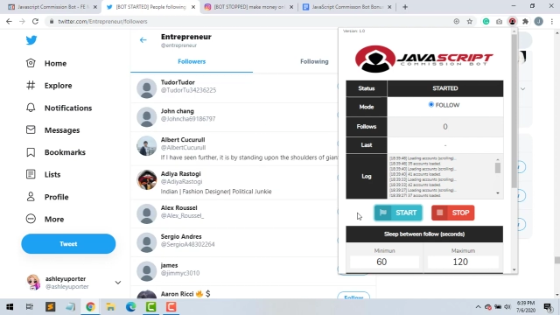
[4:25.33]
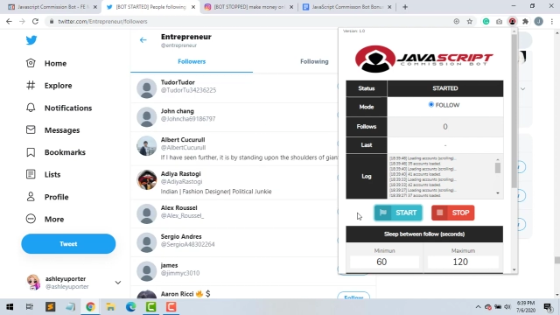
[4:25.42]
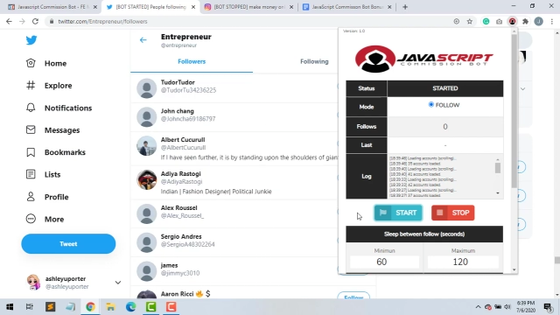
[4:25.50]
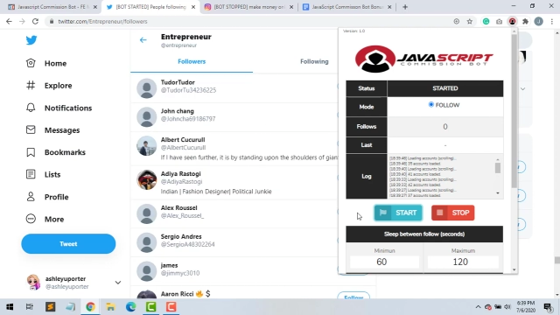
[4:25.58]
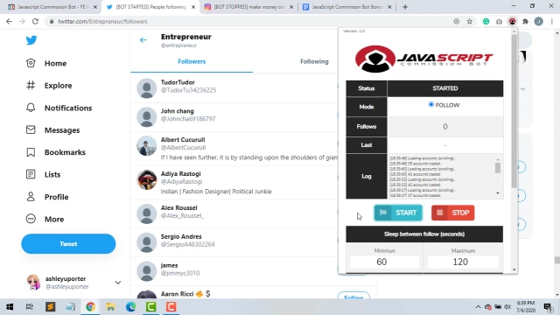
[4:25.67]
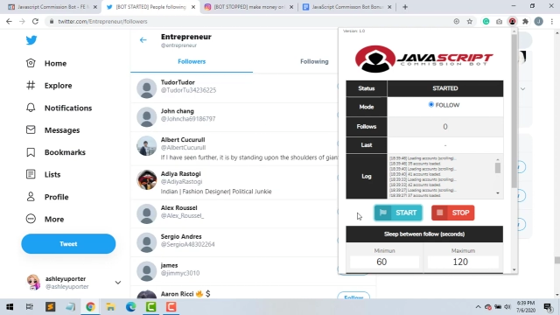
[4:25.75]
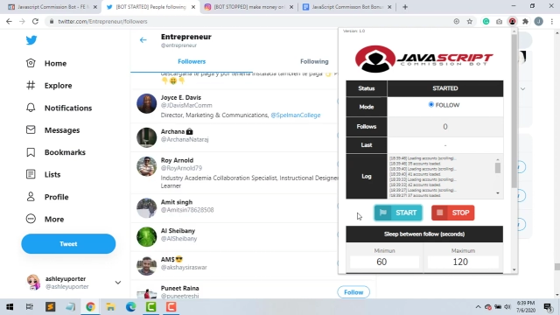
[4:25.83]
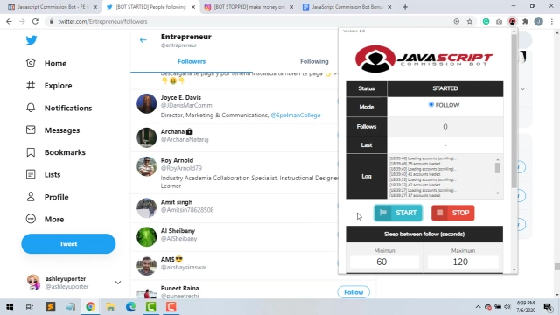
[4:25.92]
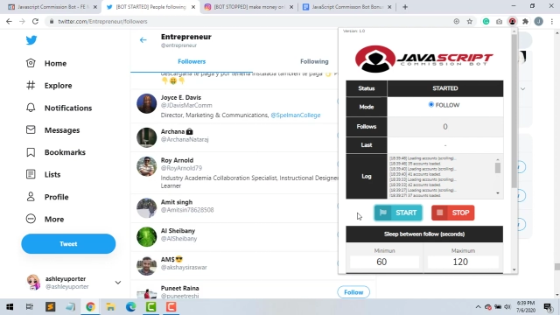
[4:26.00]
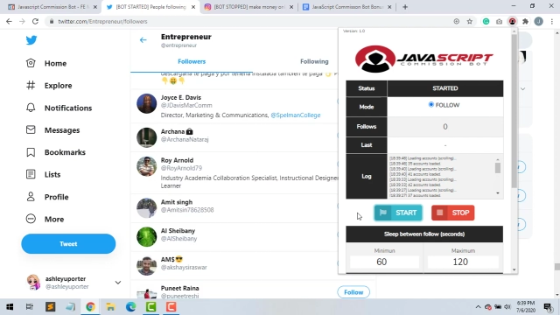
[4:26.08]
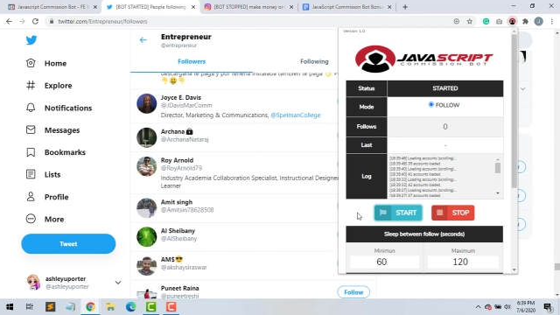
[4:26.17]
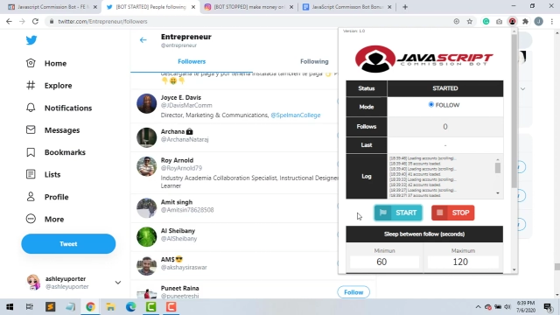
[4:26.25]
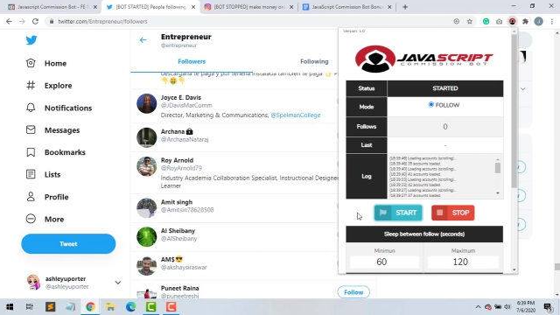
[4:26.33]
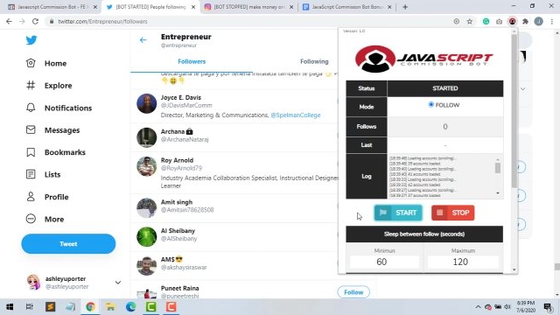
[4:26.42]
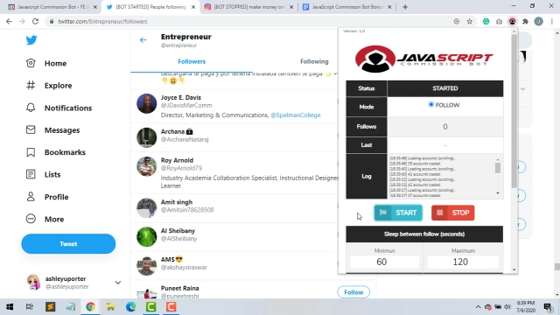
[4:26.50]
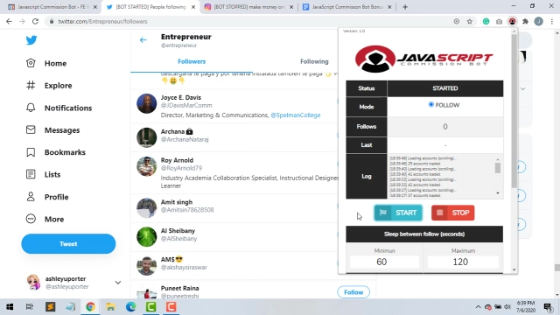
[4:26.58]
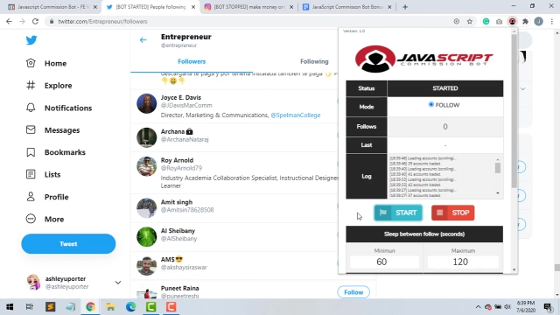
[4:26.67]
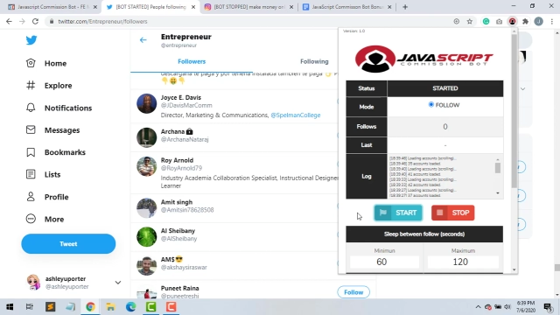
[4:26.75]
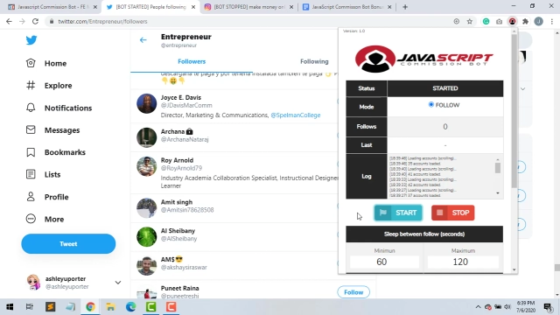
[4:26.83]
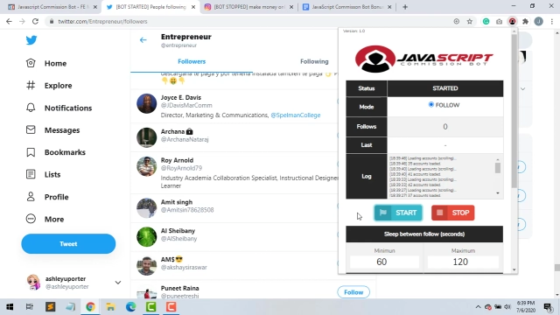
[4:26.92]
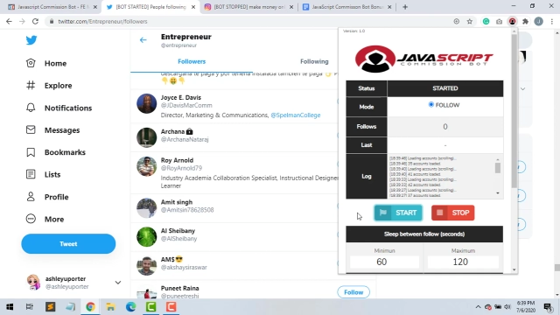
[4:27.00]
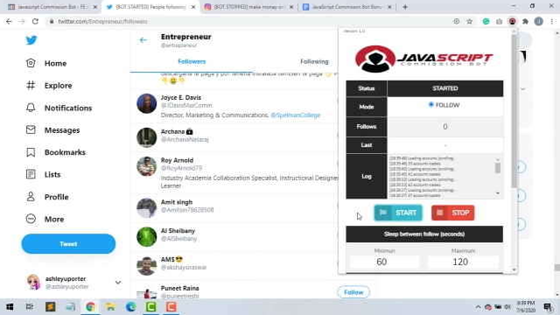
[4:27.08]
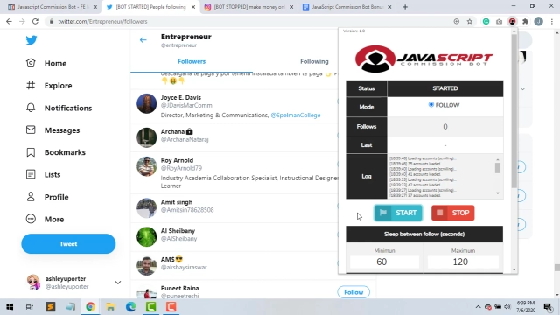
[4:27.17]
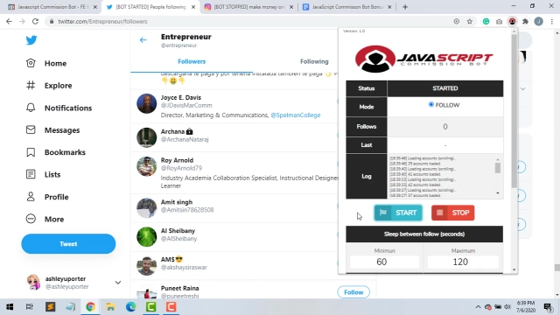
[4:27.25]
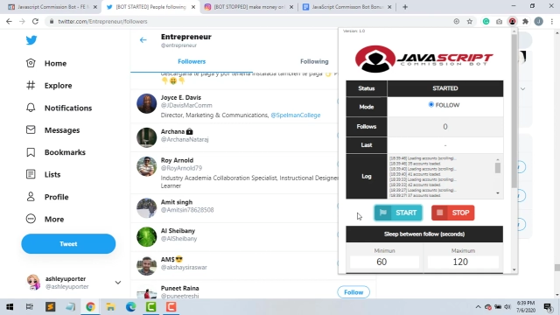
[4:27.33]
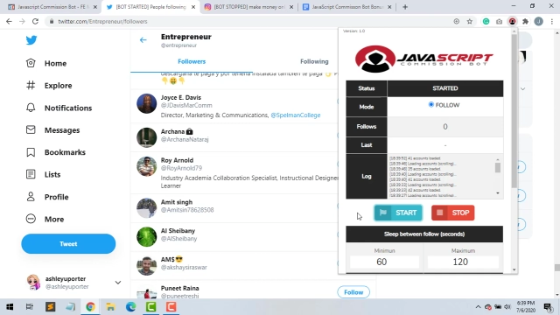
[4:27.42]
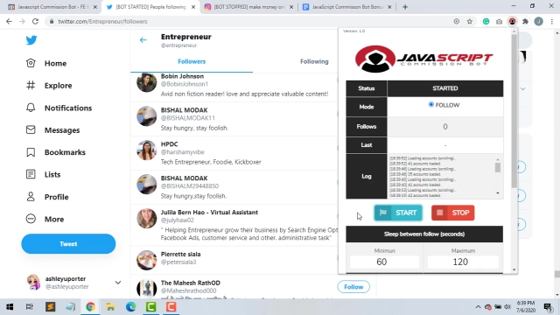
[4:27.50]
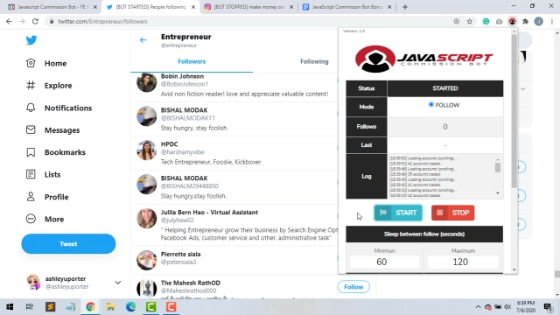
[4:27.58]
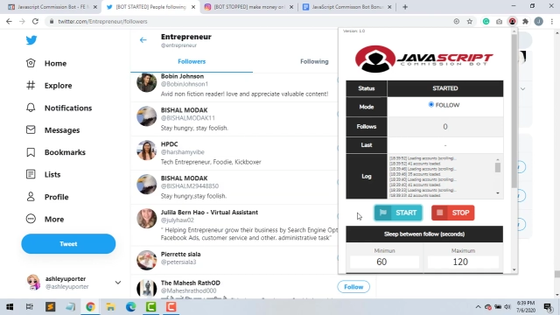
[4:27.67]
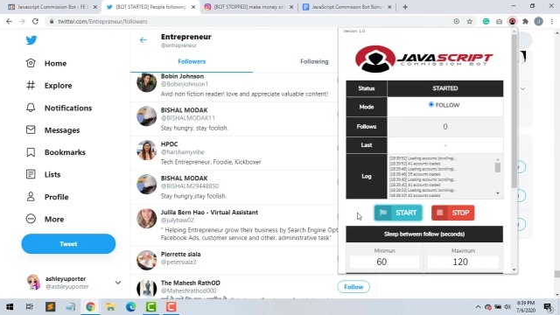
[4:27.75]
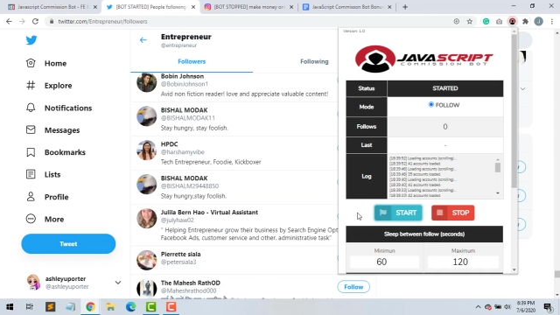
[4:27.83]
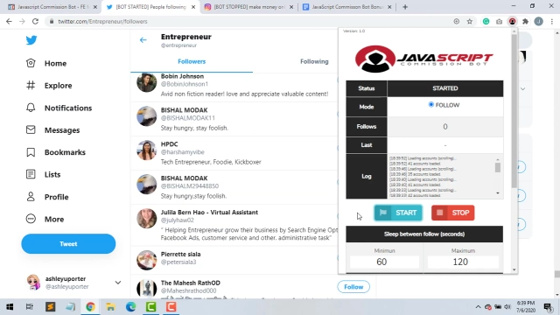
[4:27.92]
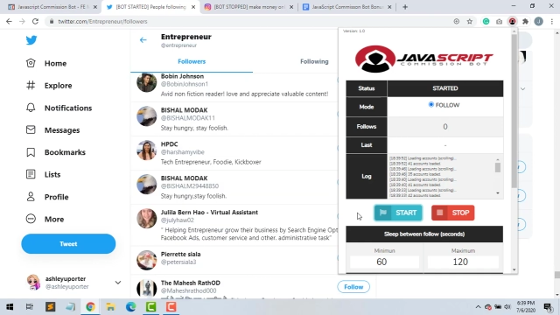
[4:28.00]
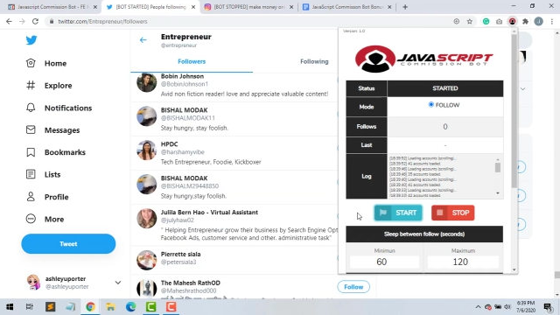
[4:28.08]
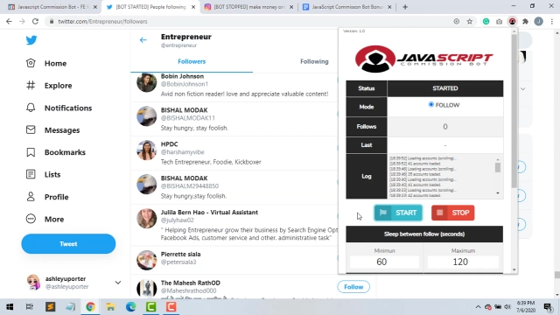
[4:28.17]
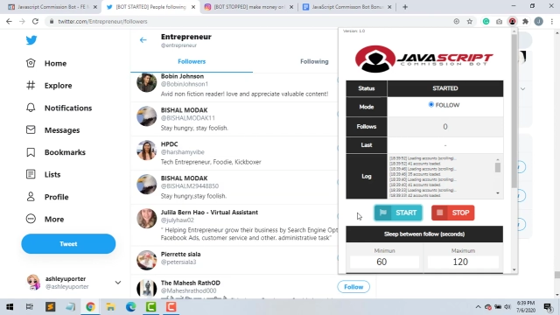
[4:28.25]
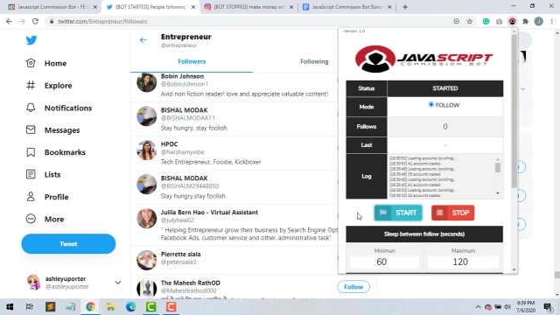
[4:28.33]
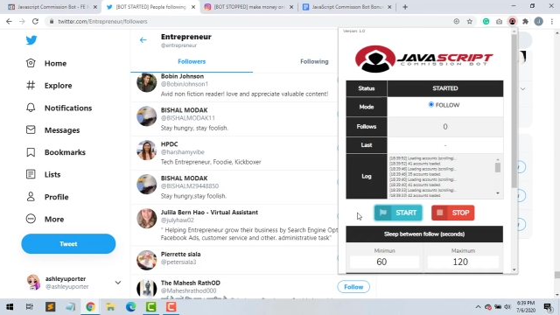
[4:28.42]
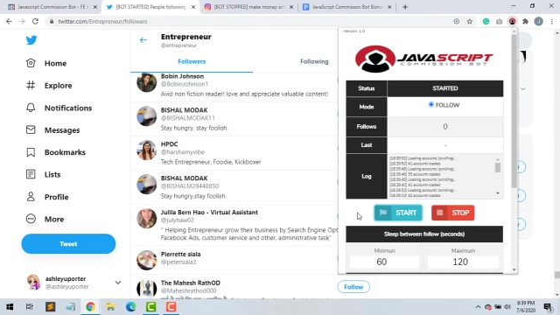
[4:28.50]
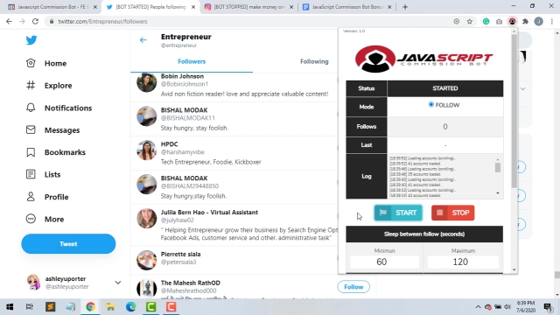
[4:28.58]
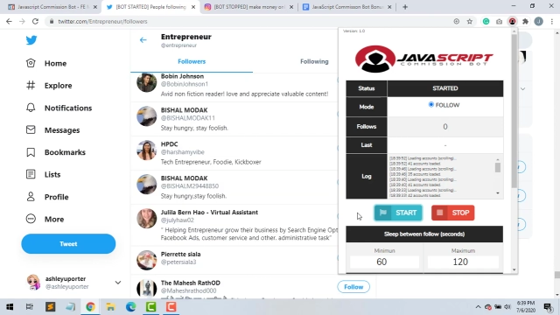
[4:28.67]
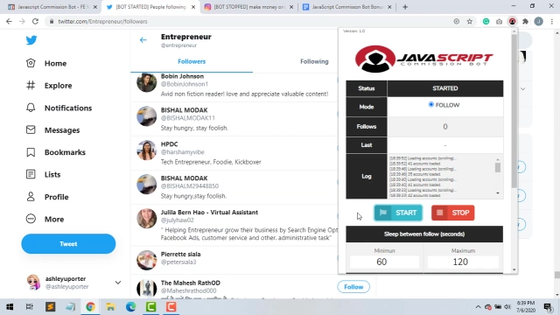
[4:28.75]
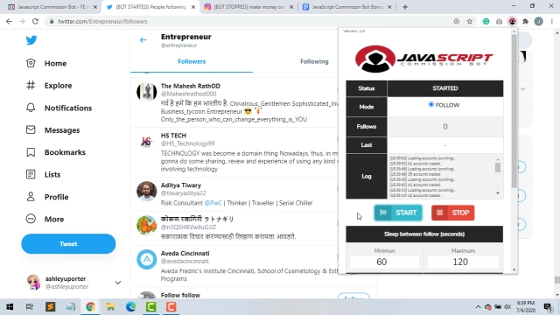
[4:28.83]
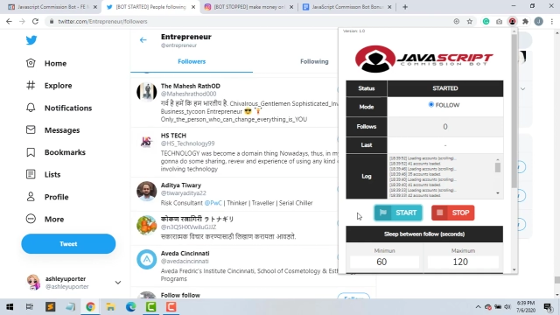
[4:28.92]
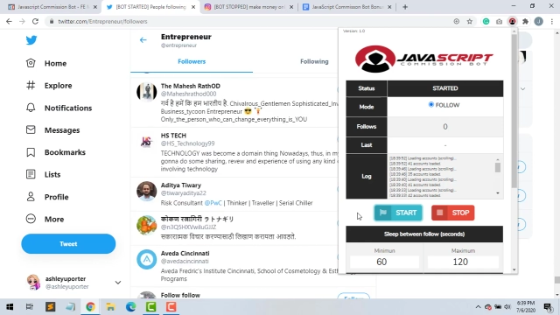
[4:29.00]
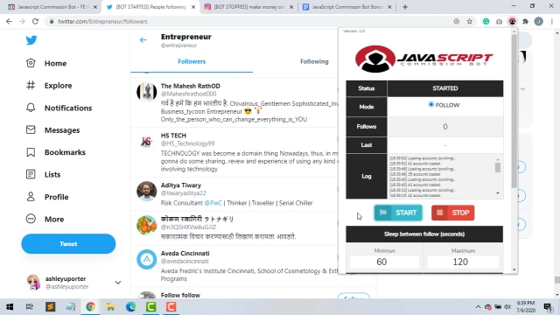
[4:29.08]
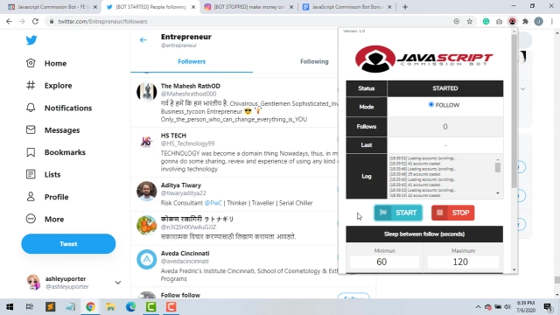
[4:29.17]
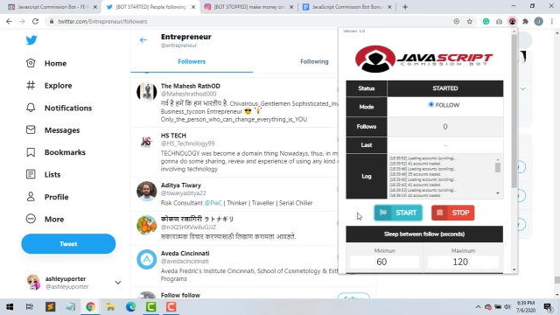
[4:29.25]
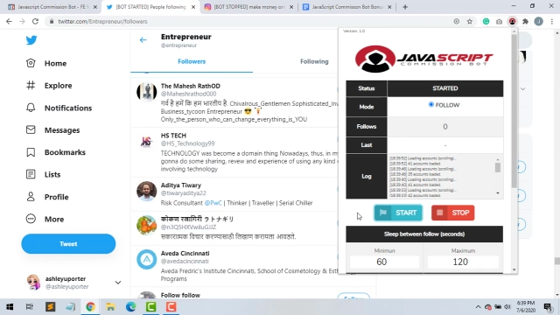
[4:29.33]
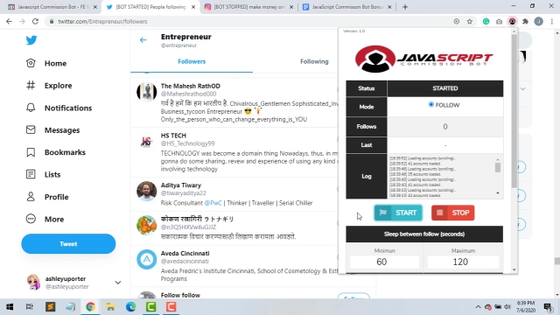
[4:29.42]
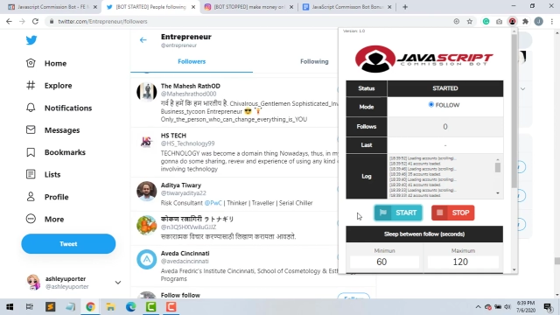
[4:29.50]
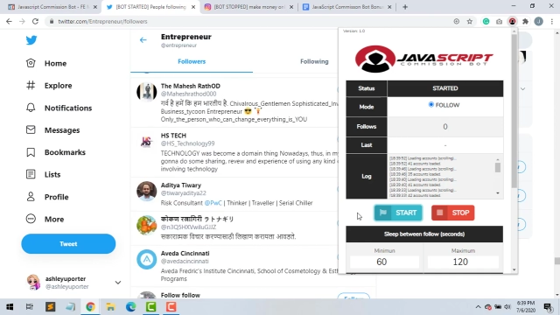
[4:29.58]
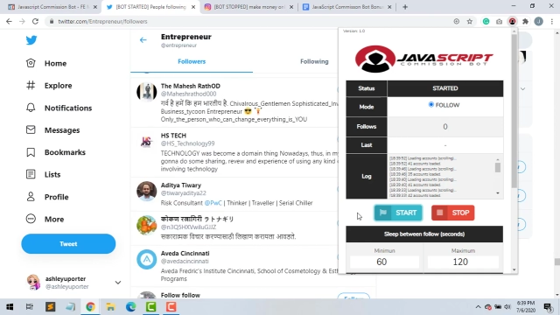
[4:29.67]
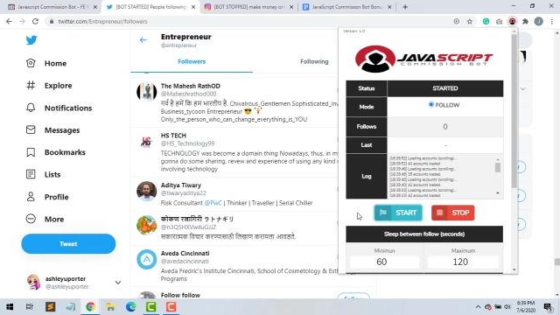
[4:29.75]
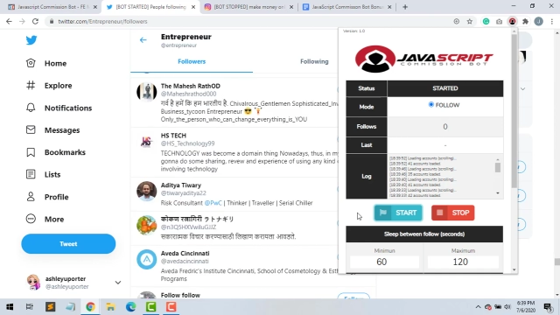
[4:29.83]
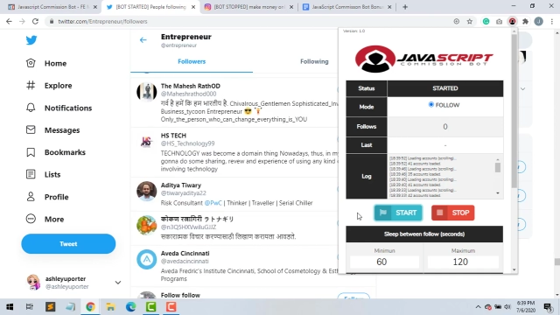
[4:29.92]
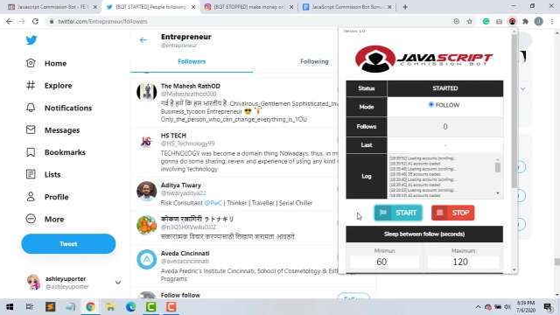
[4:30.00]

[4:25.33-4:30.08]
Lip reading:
(no speaker visible)